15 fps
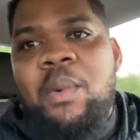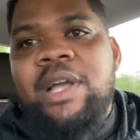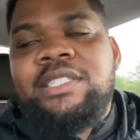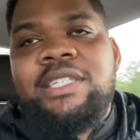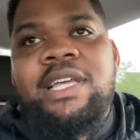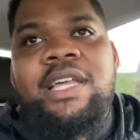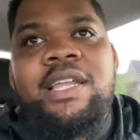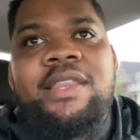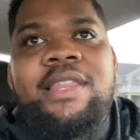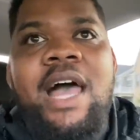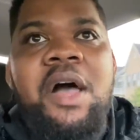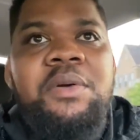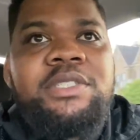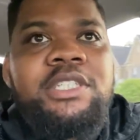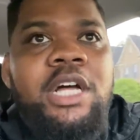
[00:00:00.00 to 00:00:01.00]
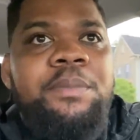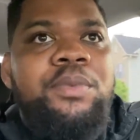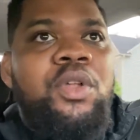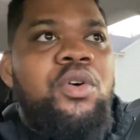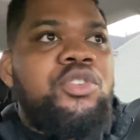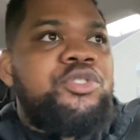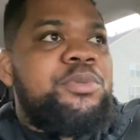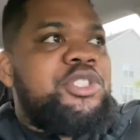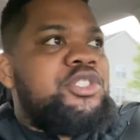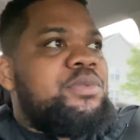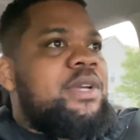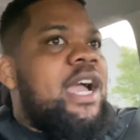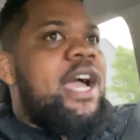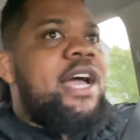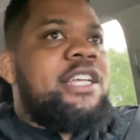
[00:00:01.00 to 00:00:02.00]
wait to hit 1,000 uploads with you
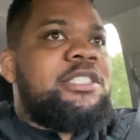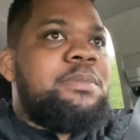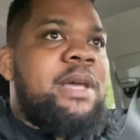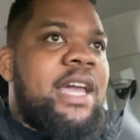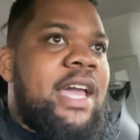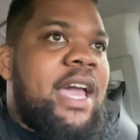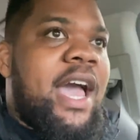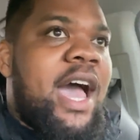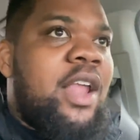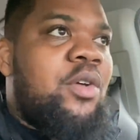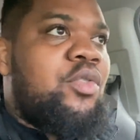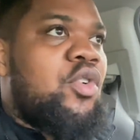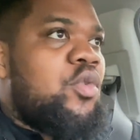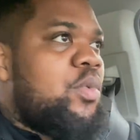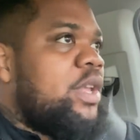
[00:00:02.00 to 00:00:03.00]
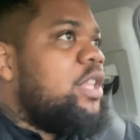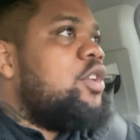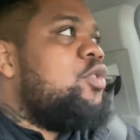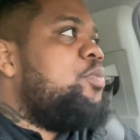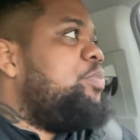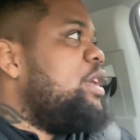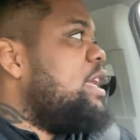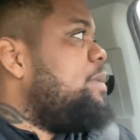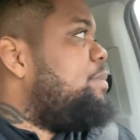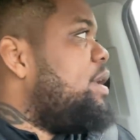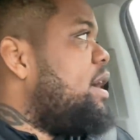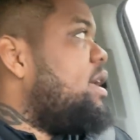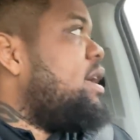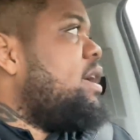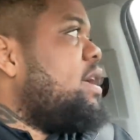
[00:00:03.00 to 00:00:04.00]
guys, man. I don't know when it'll be,
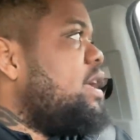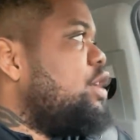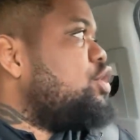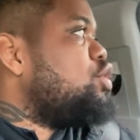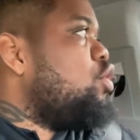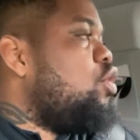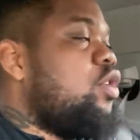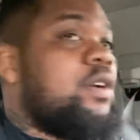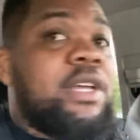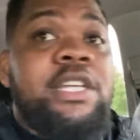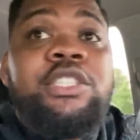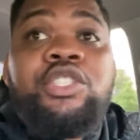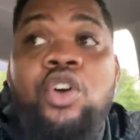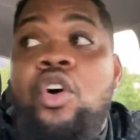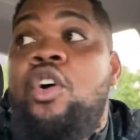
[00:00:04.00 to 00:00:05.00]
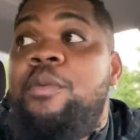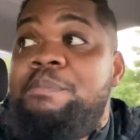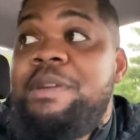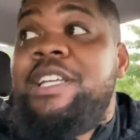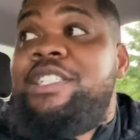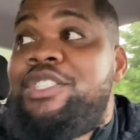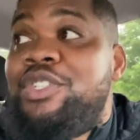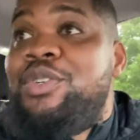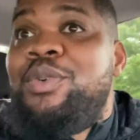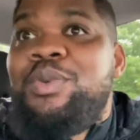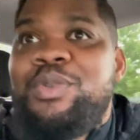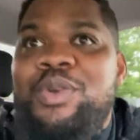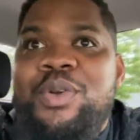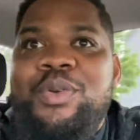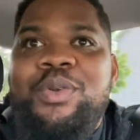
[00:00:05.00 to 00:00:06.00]
but it's gonna be soon.
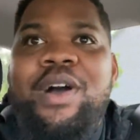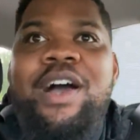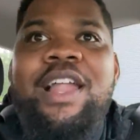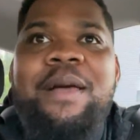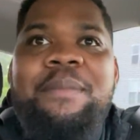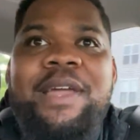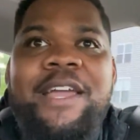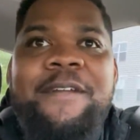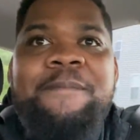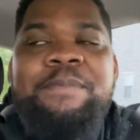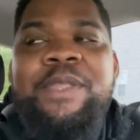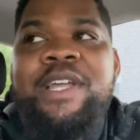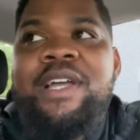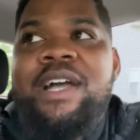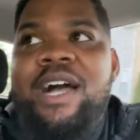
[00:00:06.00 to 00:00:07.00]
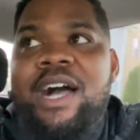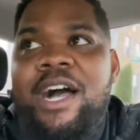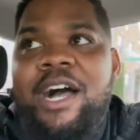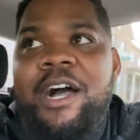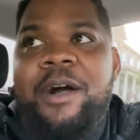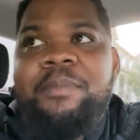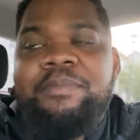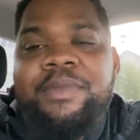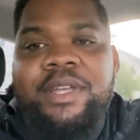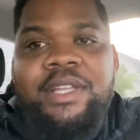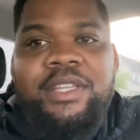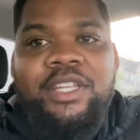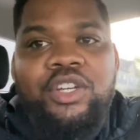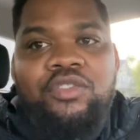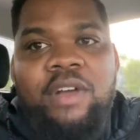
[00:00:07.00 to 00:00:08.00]
You know what I mean?
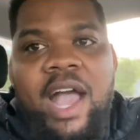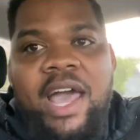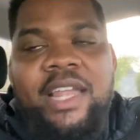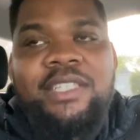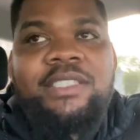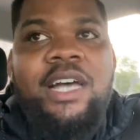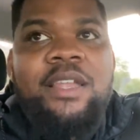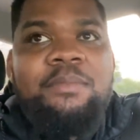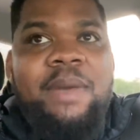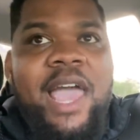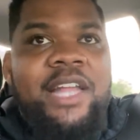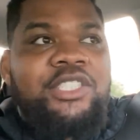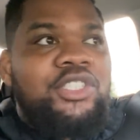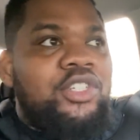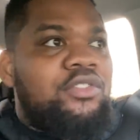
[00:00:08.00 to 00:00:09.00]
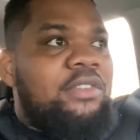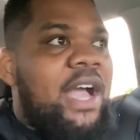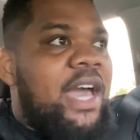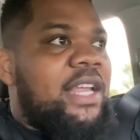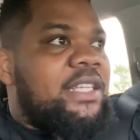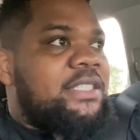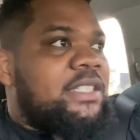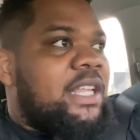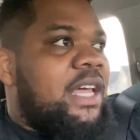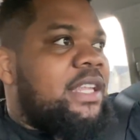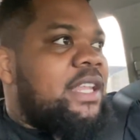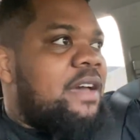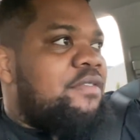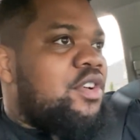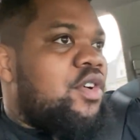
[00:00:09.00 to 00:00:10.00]
The grind is unmatched. The grind is
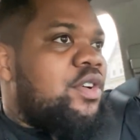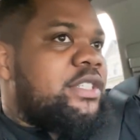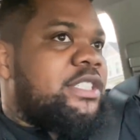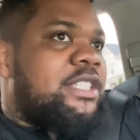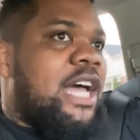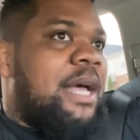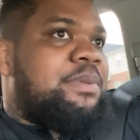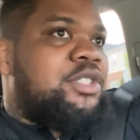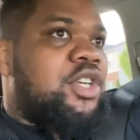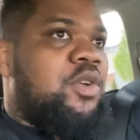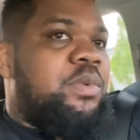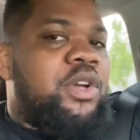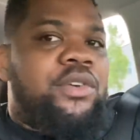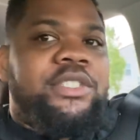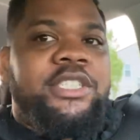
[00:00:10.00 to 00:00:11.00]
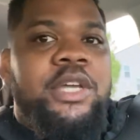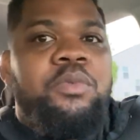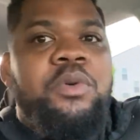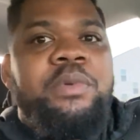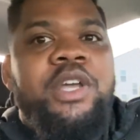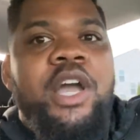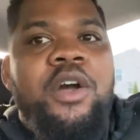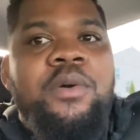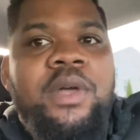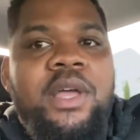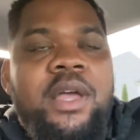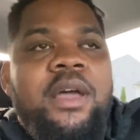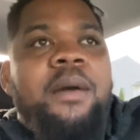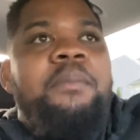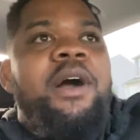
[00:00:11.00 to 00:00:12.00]
never going to stop. So we're going to see where we go.
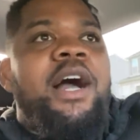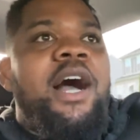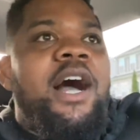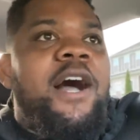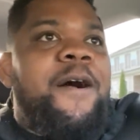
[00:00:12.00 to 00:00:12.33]
But,